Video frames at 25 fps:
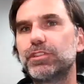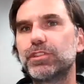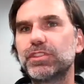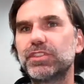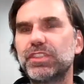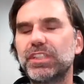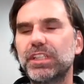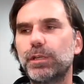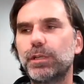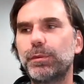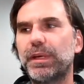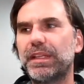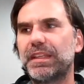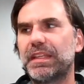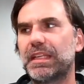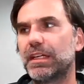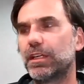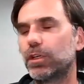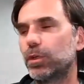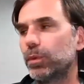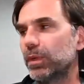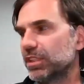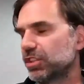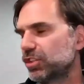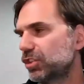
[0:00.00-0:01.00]
interesting about
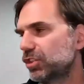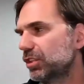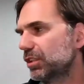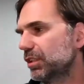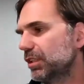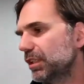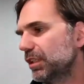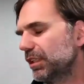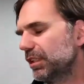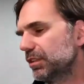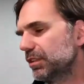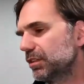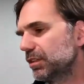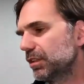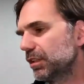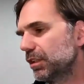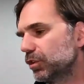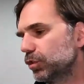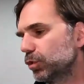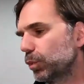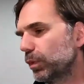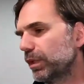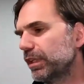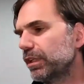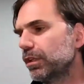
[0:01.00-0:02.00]
that question
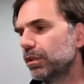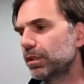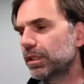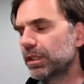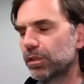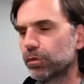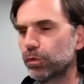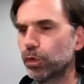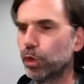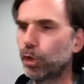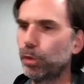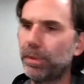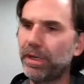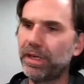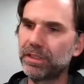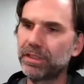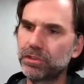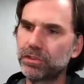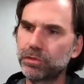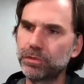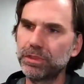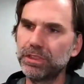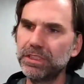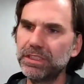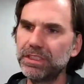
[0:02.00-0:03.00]
is we look at
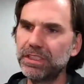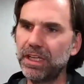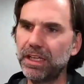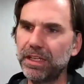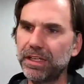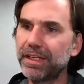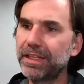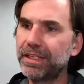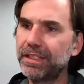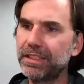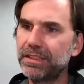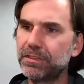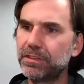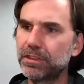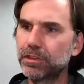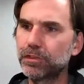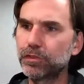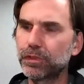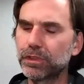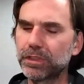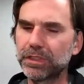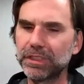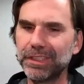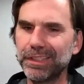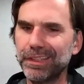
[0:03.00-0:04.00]
robots really not any
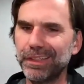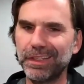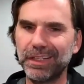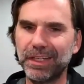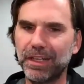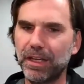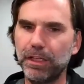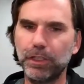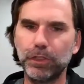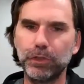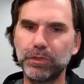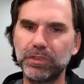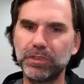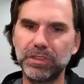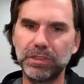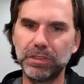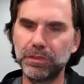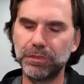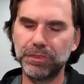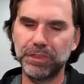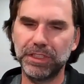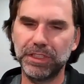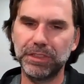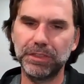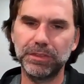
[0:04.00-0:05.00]
differently than an IoT
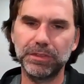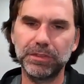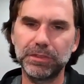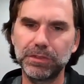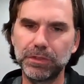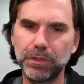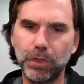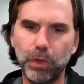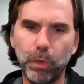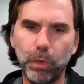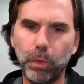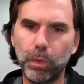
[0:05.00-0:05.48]
device